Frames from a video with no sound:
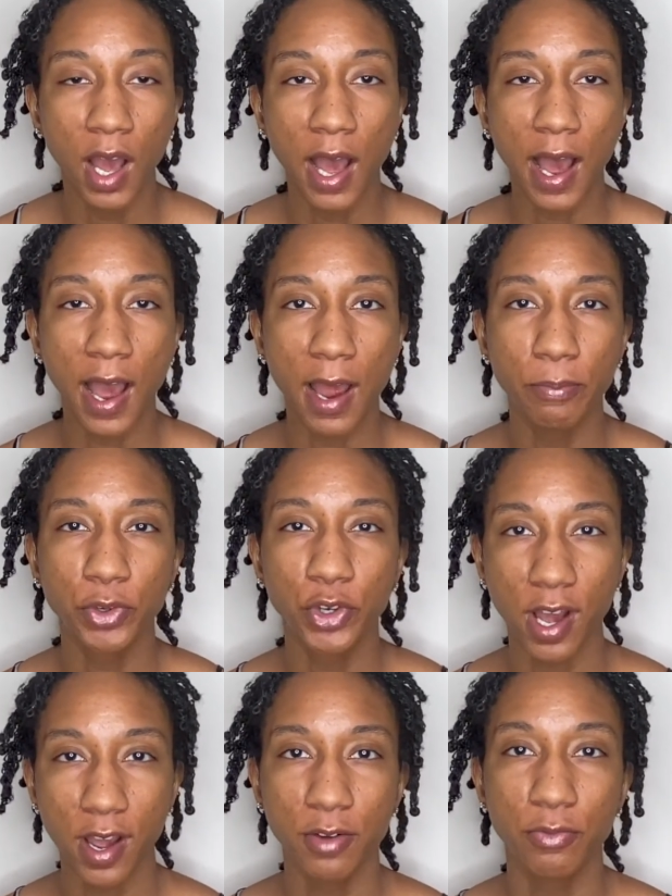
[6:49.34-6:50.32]
I'm
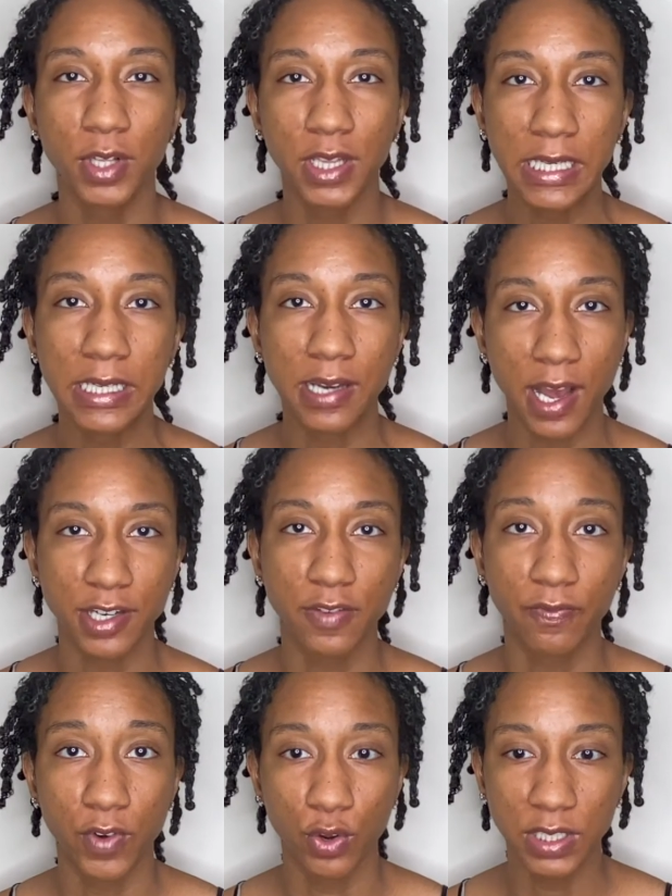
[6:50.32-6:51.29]
trying really not to
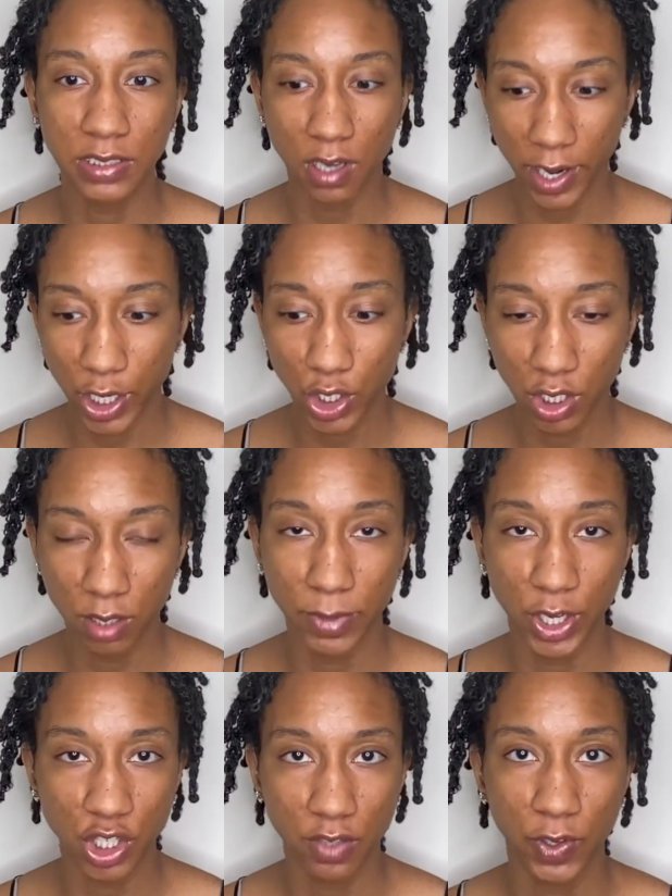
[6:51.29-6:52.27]
focus on it too
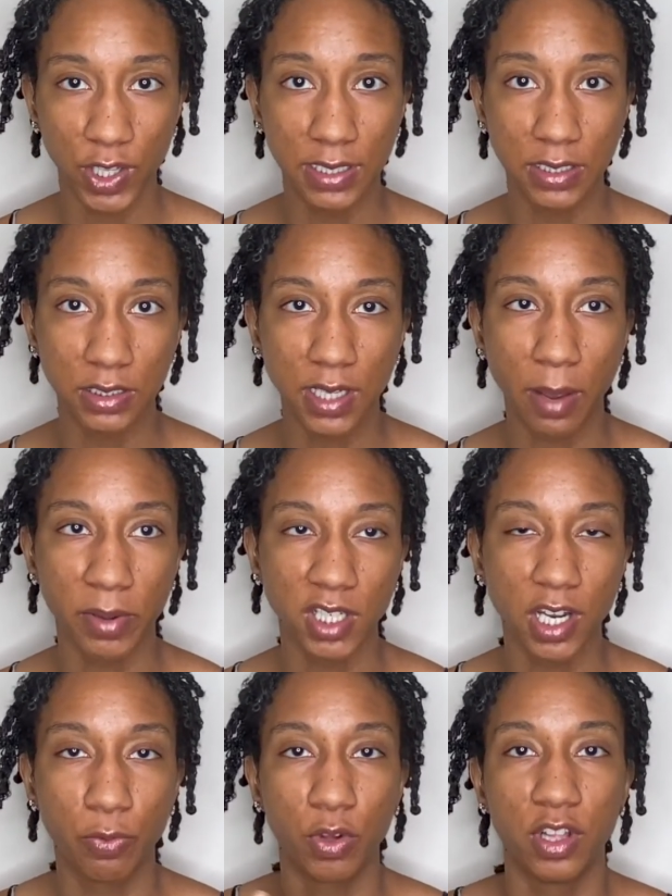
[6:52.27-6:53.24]
much for this set because
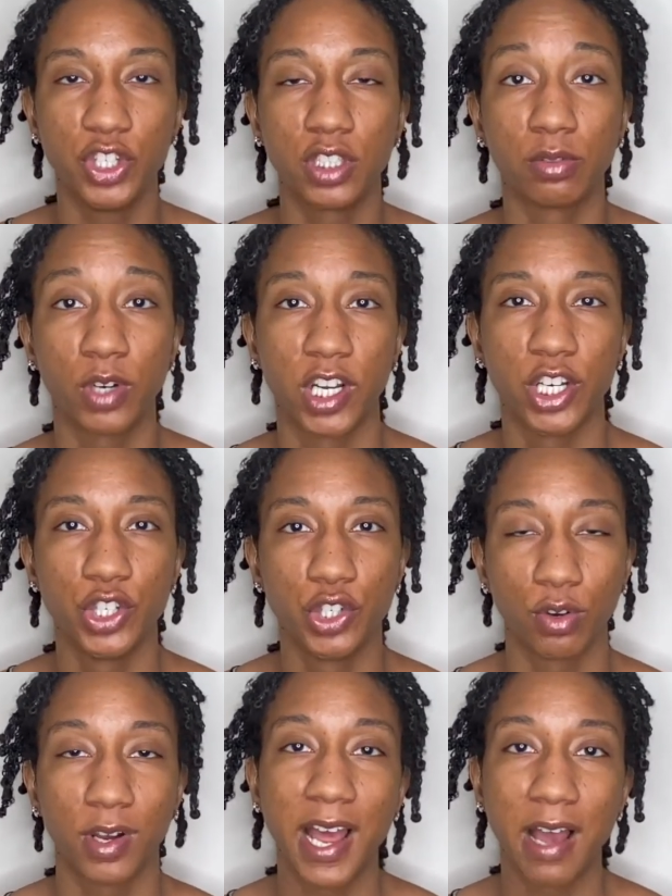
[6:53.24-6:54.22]
I really just want to
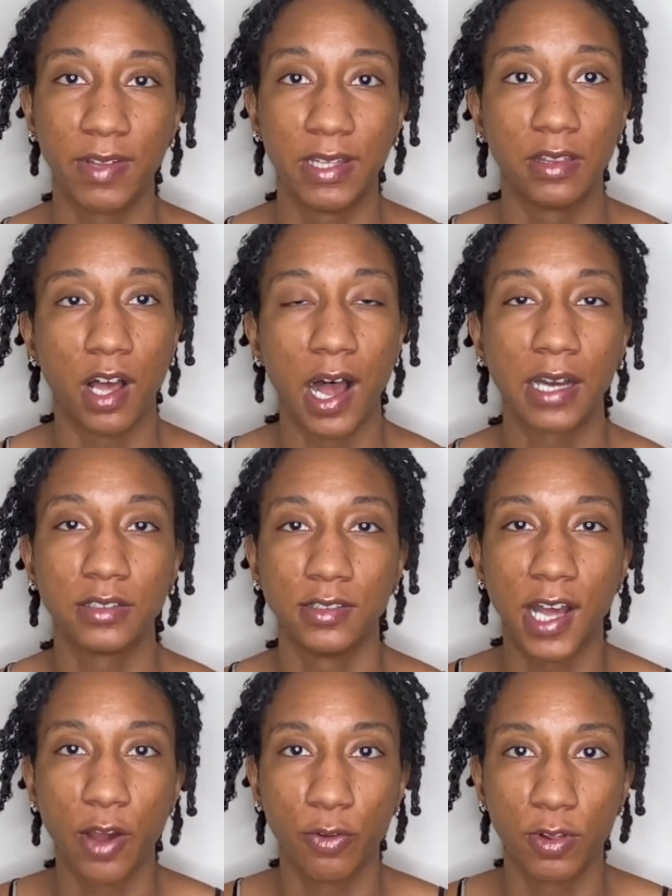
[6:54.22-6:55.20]
enjoy having locks and
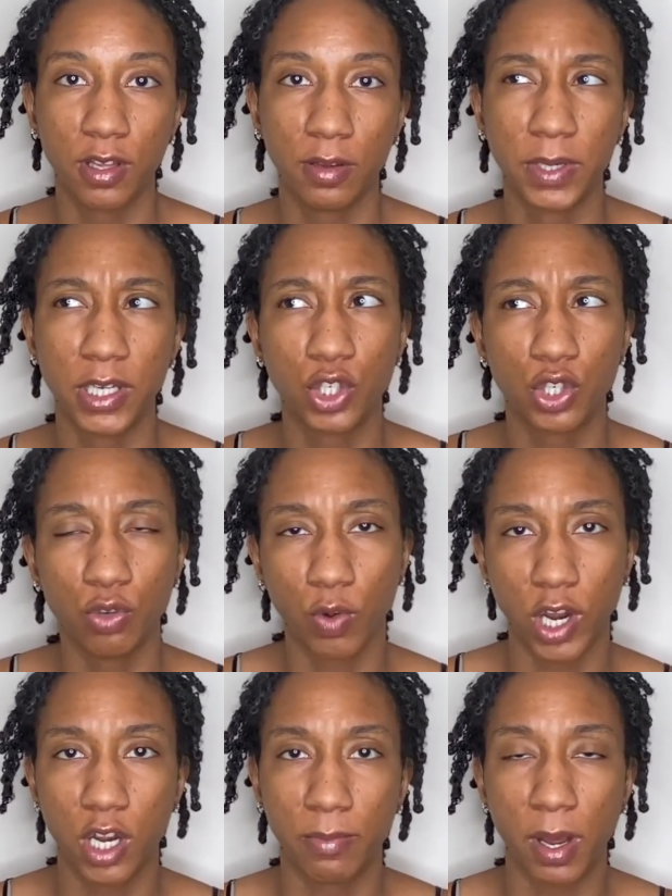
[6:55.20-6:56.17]
not really be too
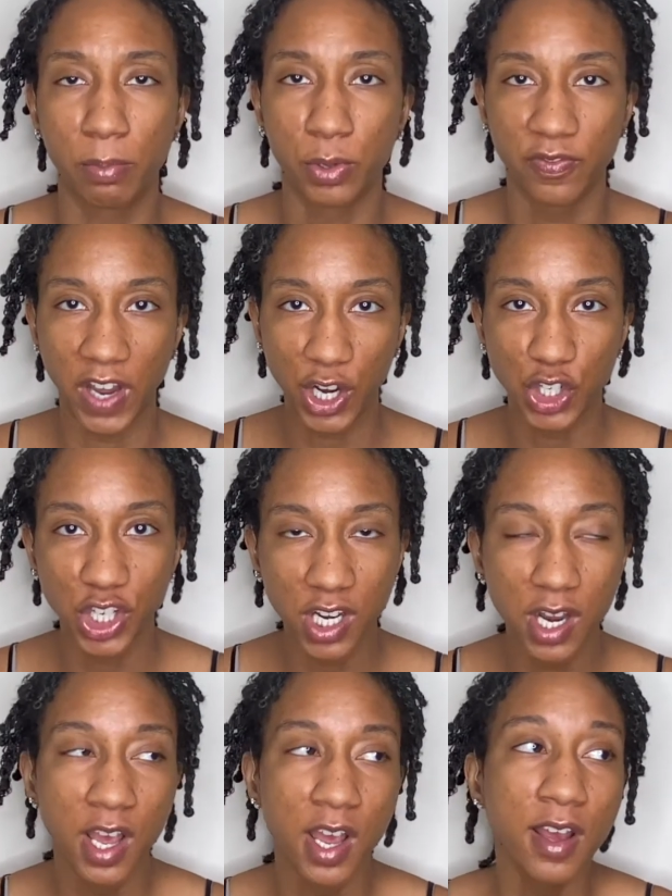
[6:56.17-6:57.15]
worried about
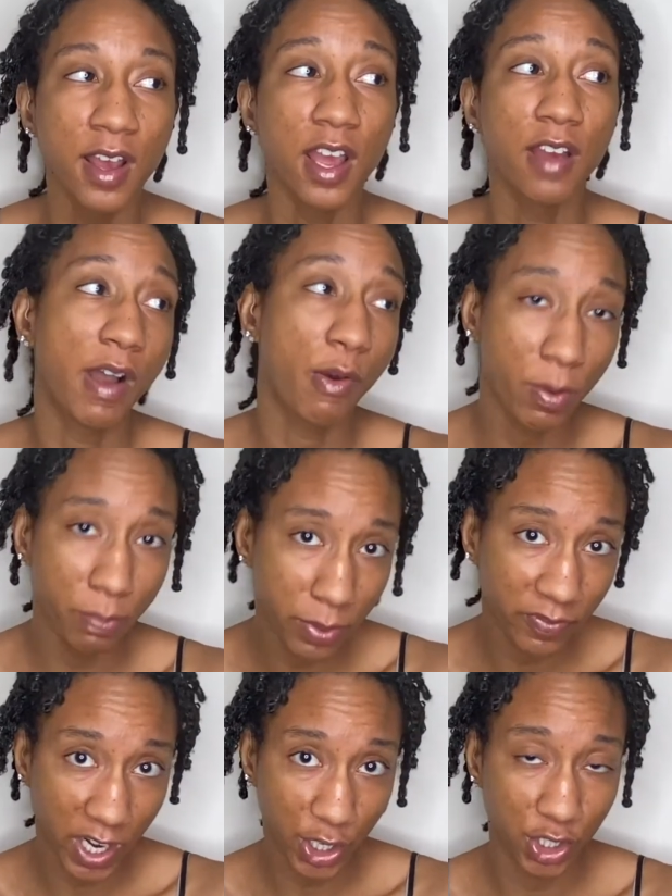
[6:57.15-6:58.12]
perfection. If I want
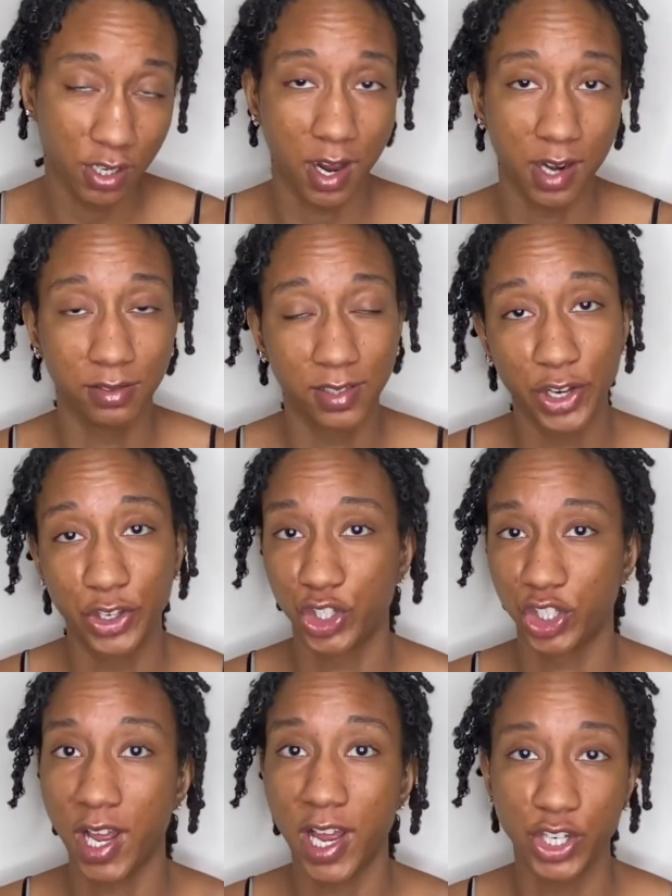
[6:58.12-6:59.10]
perfection, honestly,
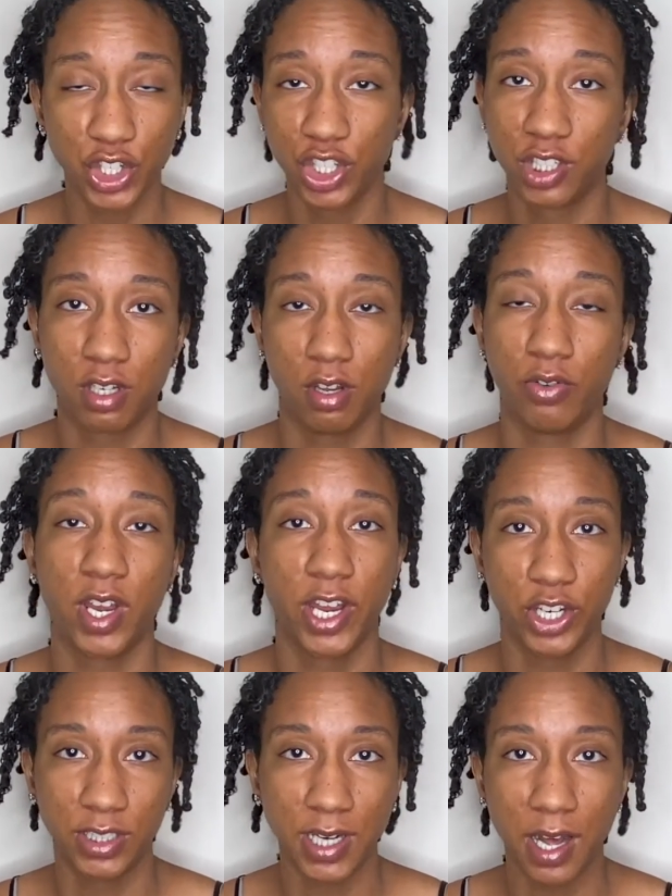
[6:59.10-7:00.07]
I should just go to a
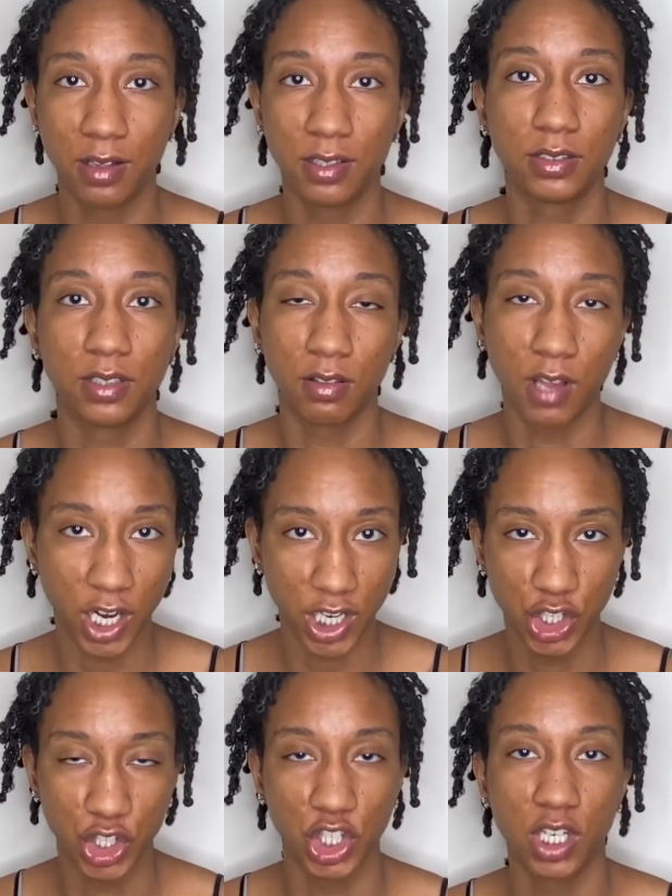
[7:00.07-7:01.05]
hairstylist, a
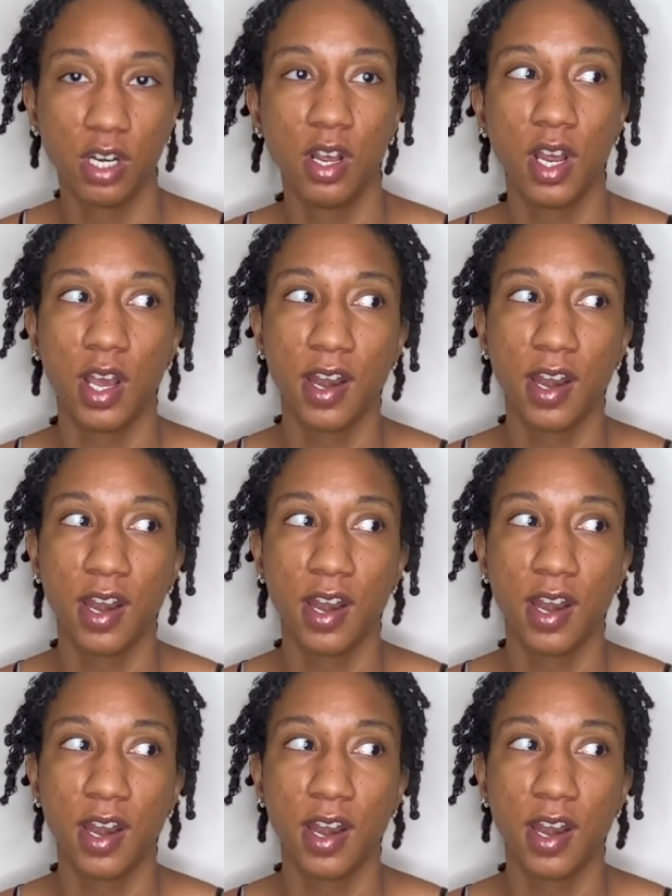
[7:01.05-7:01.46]
loctician, and